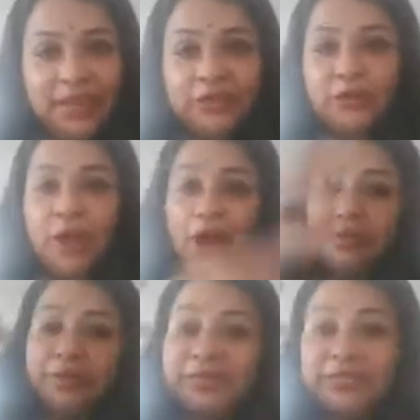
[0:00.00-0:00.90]
So
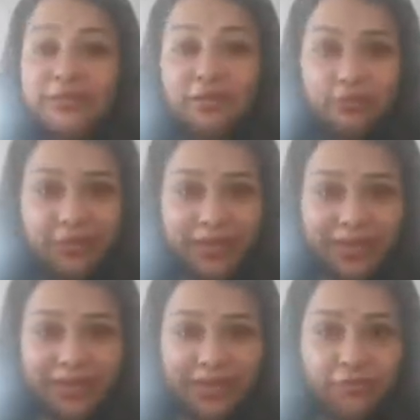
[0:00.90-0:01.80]
how does it look
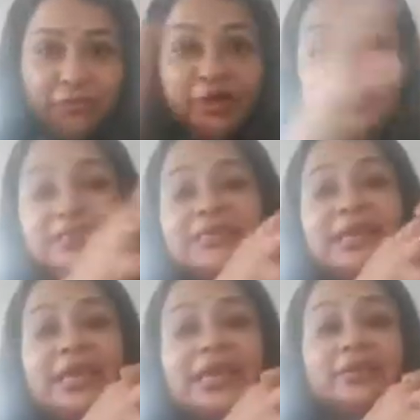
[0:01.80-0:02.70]
like? What does the
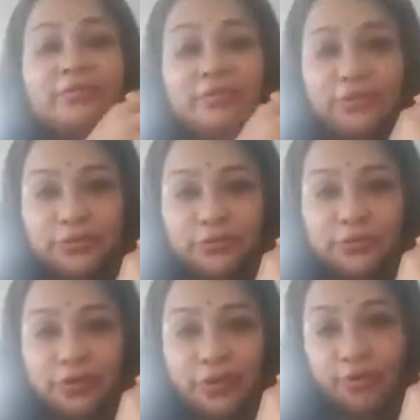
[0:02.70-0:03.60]
hair root do?